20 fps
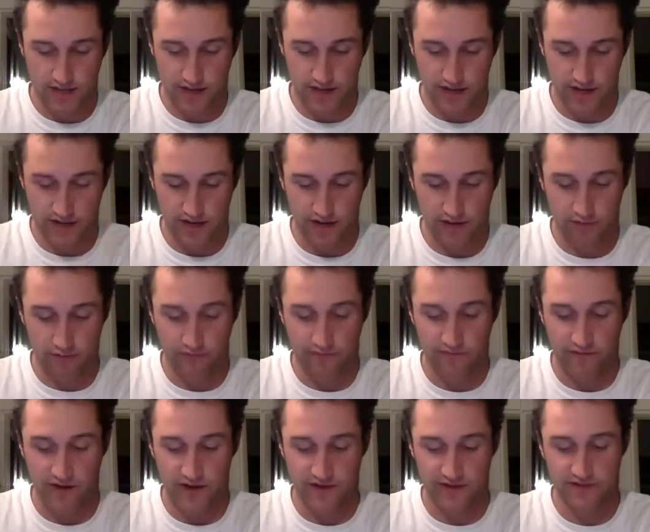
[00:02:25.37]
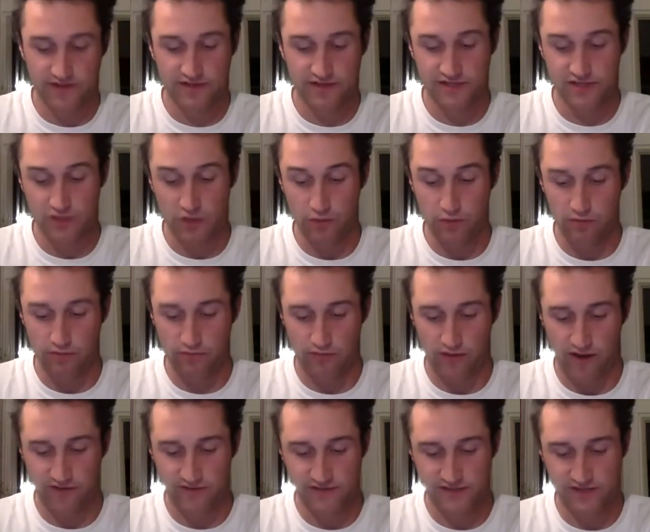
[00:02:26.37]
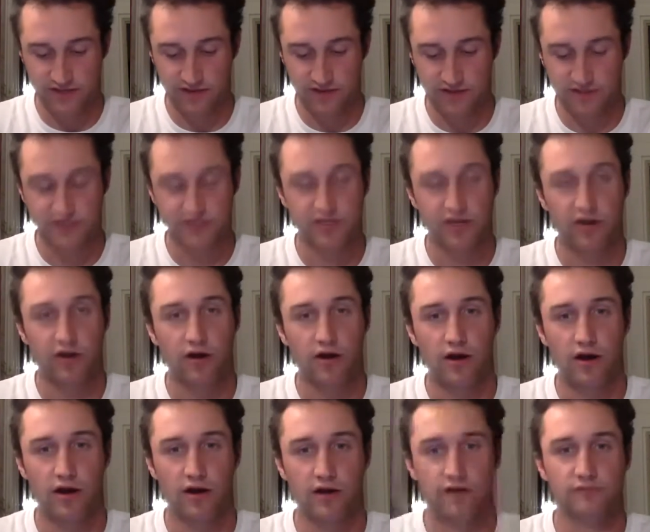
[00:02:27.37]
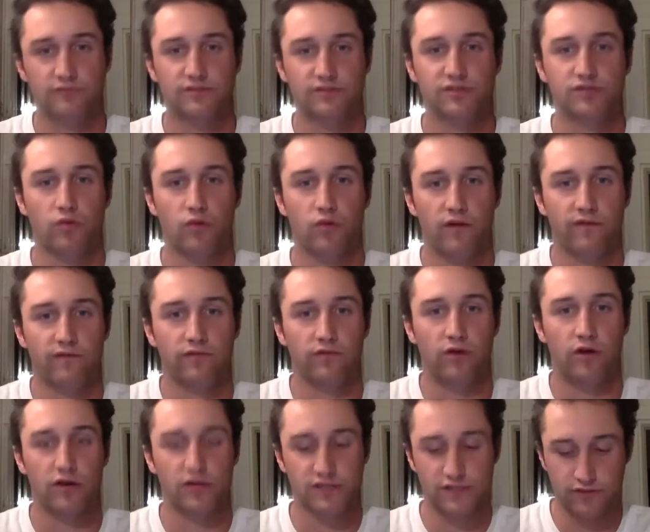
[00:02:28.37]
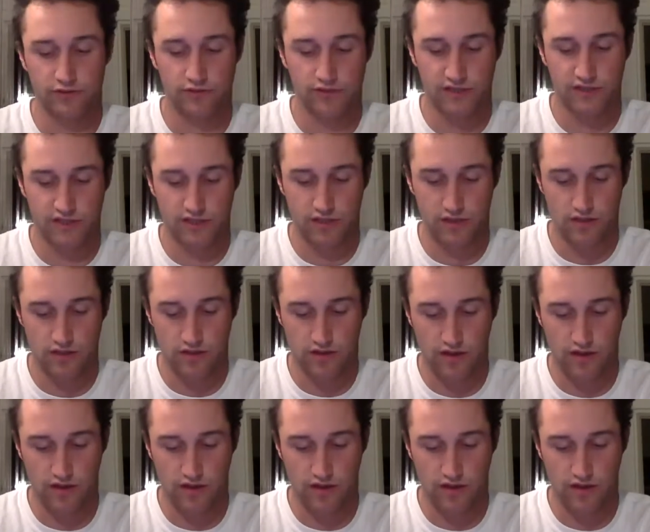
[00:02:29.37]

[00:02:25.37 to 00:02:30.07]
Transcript: and it revived the scope of privacy in the sort of lawsuits